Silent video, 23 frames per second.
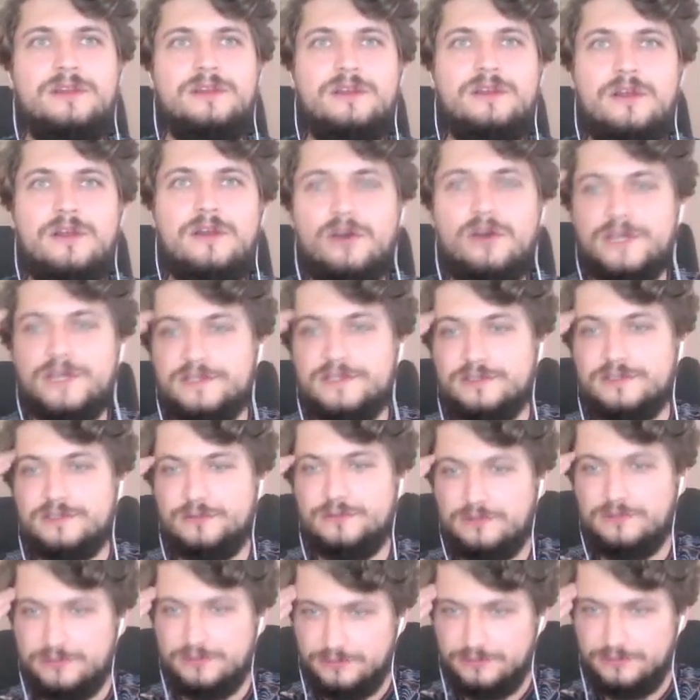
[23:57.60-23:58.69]
Okay,
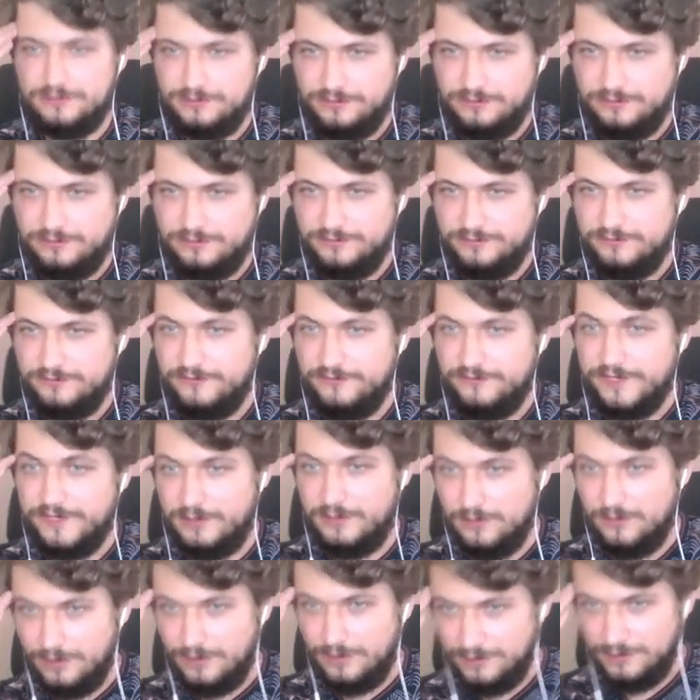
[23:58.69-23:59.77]
so thank
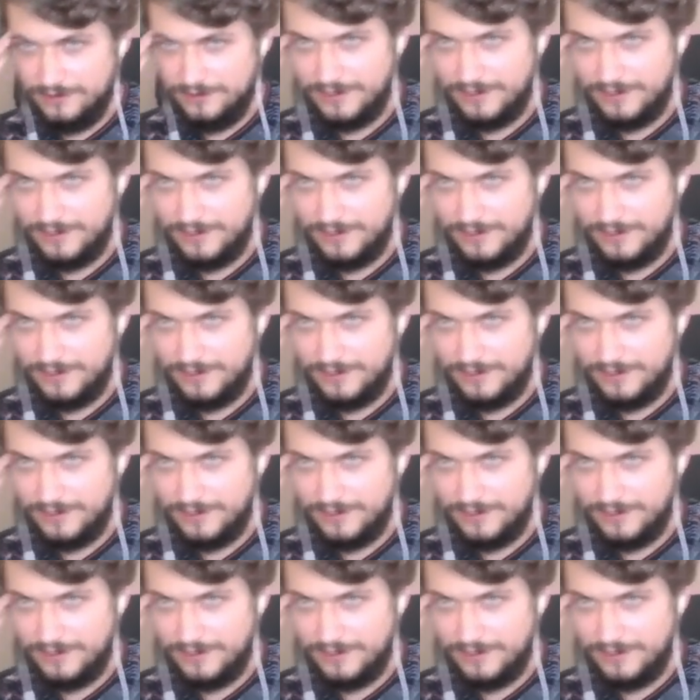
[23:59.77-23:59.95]
you all.